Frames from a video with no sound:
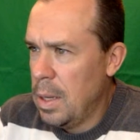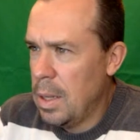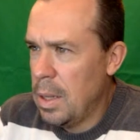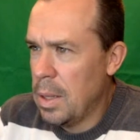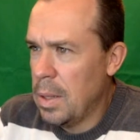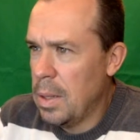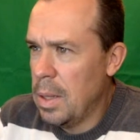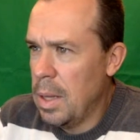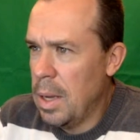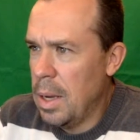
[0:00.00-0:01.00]
Nothing good
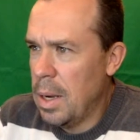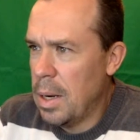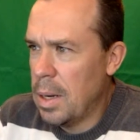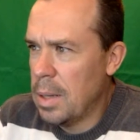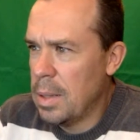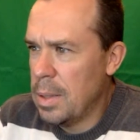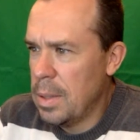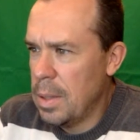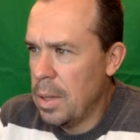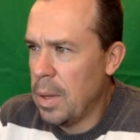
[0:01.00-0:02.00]
there.
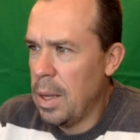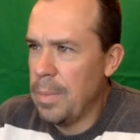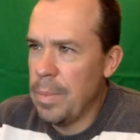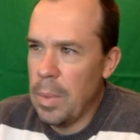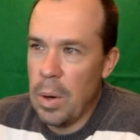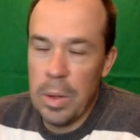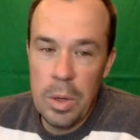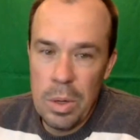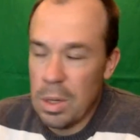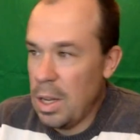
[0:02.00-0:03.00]
Okay, we're on the
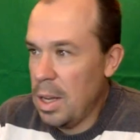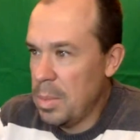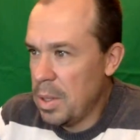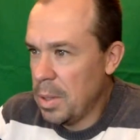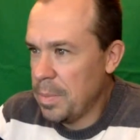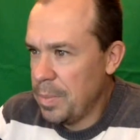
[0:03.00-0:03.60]
New York Times